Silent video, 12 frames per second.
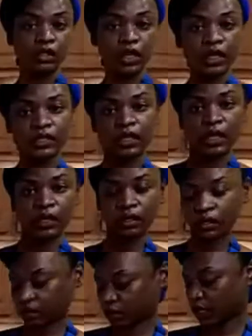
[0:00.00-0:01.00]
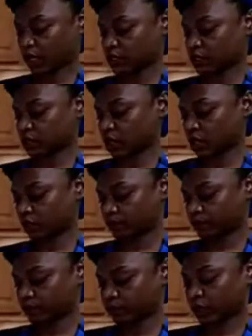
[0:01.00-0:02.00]
It has like nice
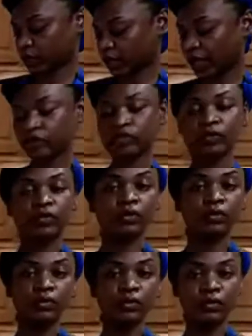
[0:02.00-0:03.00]
natural